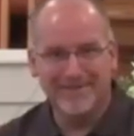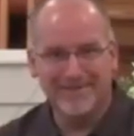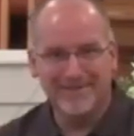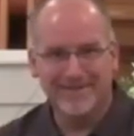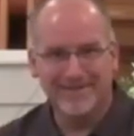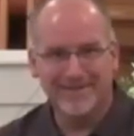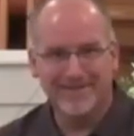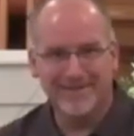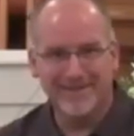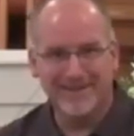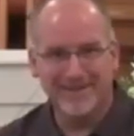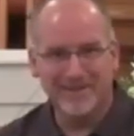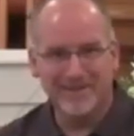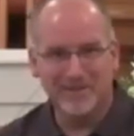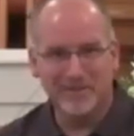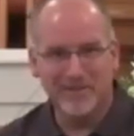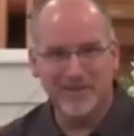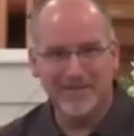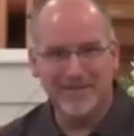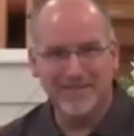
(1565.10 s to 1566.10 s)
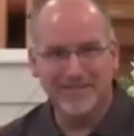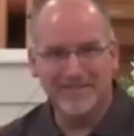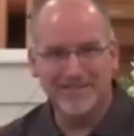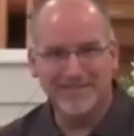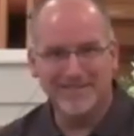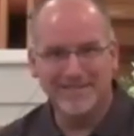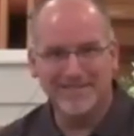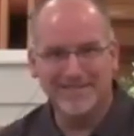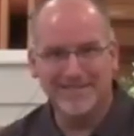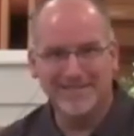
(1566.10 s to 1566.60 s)
Gonna get a witness.
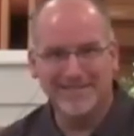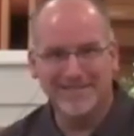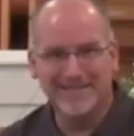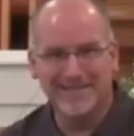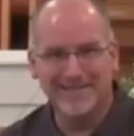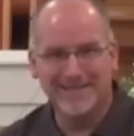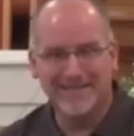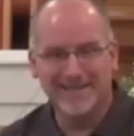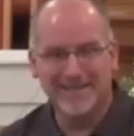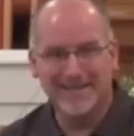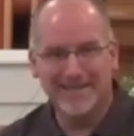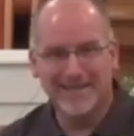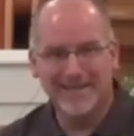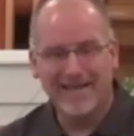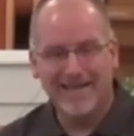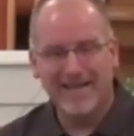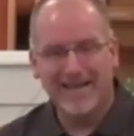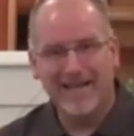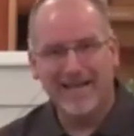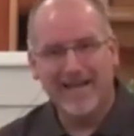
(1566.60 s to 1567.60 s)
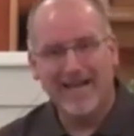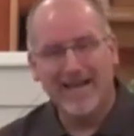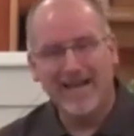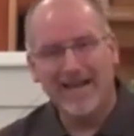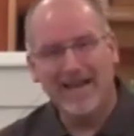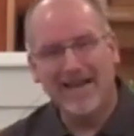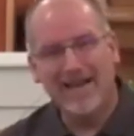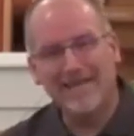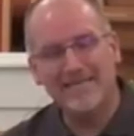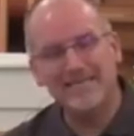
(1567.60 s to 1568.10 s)

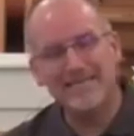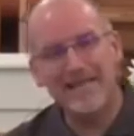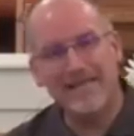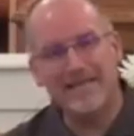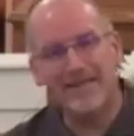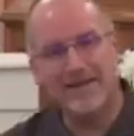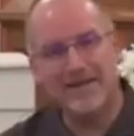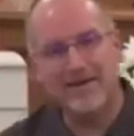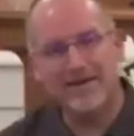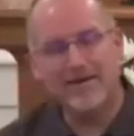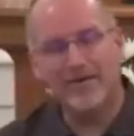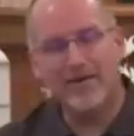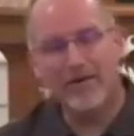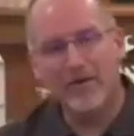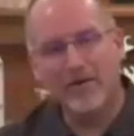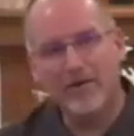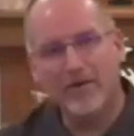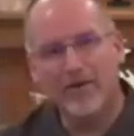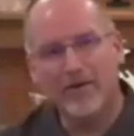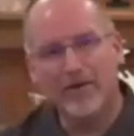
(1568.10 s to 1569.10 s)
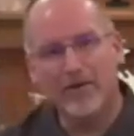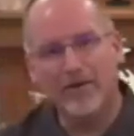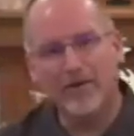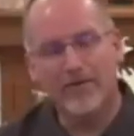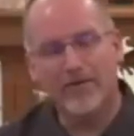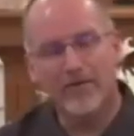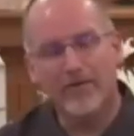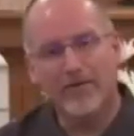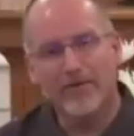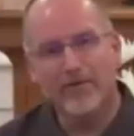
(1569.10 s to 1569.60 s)
And I sat there and heard
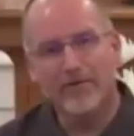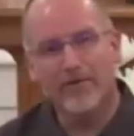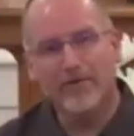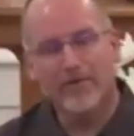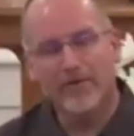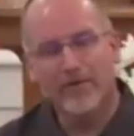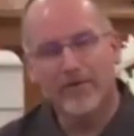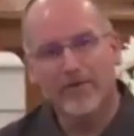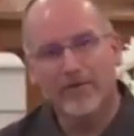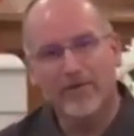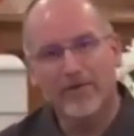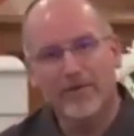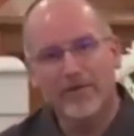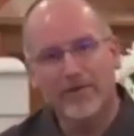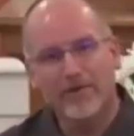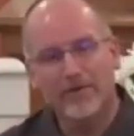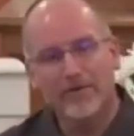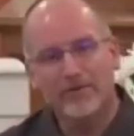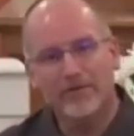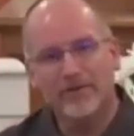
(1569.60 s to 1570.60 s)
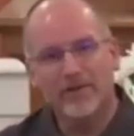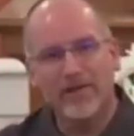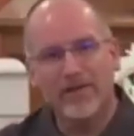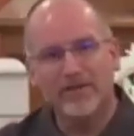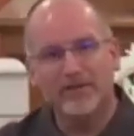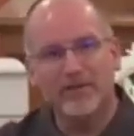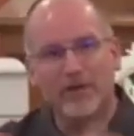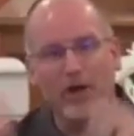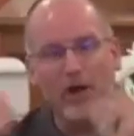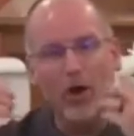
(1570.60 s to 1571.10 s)
her say
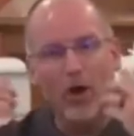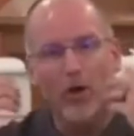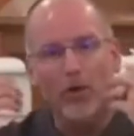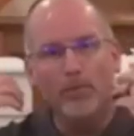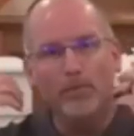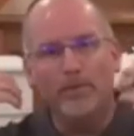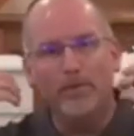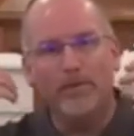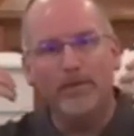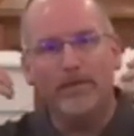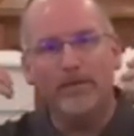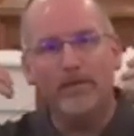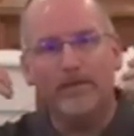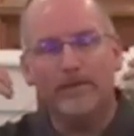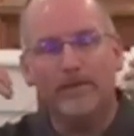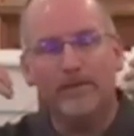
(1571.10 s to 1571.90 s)
the opening